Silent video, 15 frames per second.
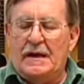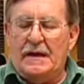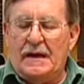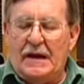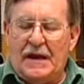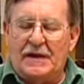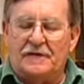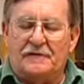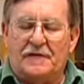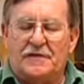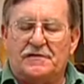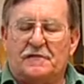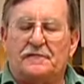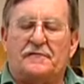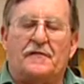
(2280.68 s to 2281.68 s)

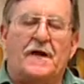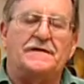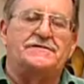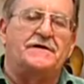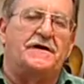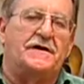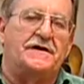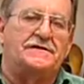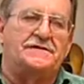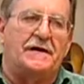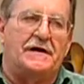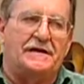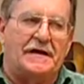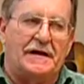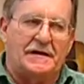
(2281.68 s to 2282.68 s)
individual frets are going to
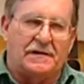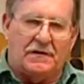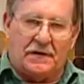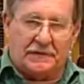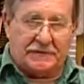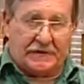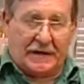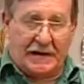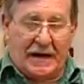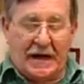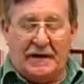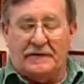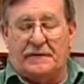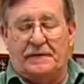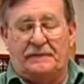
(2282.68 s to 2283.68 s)
start to get closer
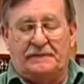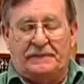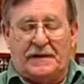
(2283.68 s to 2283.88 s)
together.